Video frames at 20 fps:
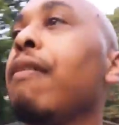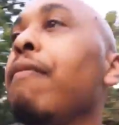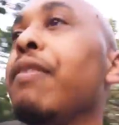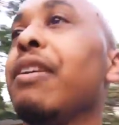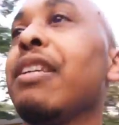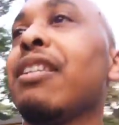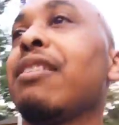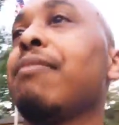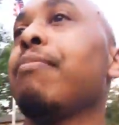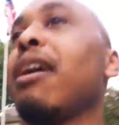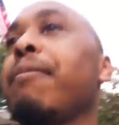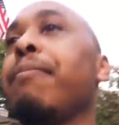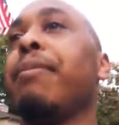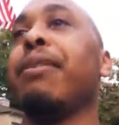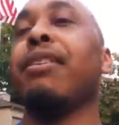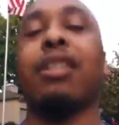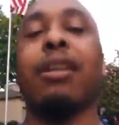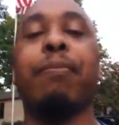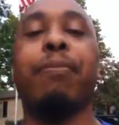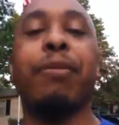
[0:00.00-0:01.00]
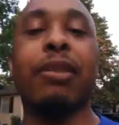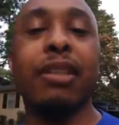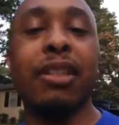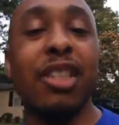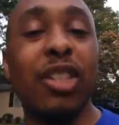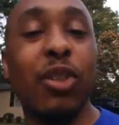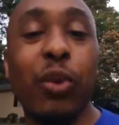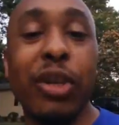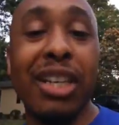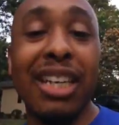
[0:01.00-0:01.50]
This might be something
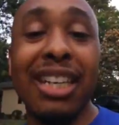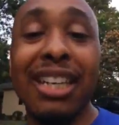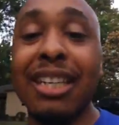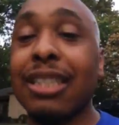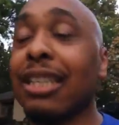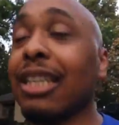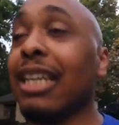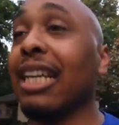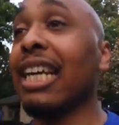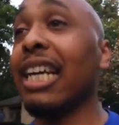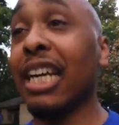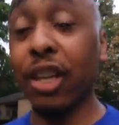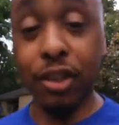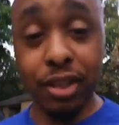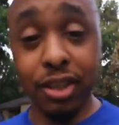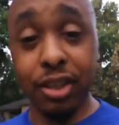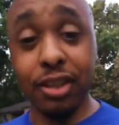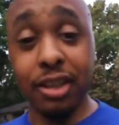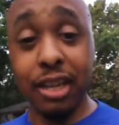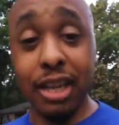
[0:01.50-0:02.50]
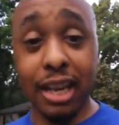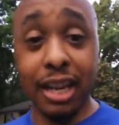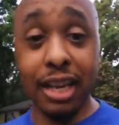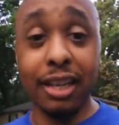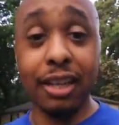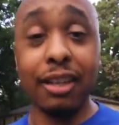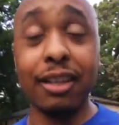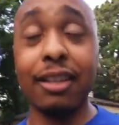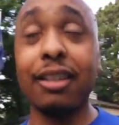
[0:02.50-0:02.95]
someone needed to hear today.